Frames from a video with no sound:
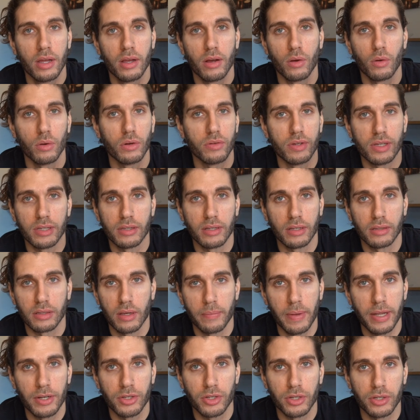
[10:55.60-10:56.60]
all of these things
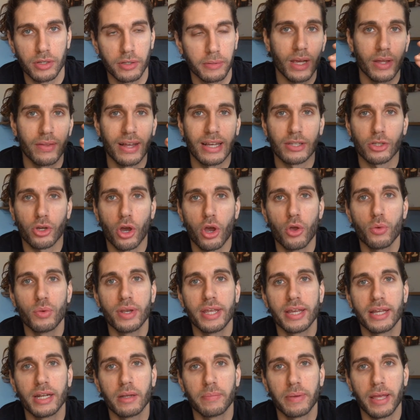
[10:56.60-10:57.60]
I mentioned. That's
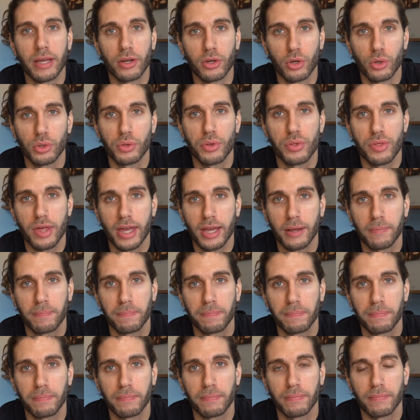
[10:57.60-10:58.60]
only going to be a good thing.
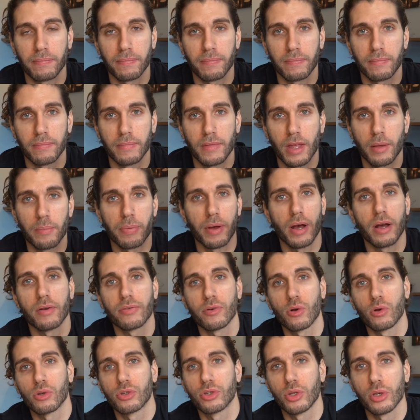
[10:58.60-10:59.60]
But of
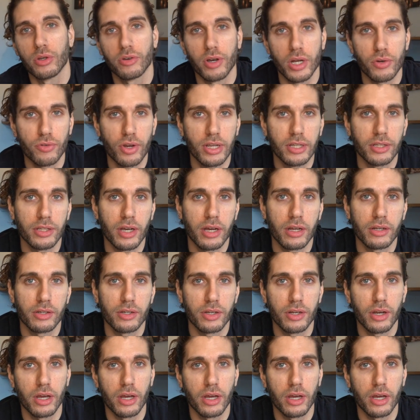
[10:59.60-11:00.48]
course, do your own research,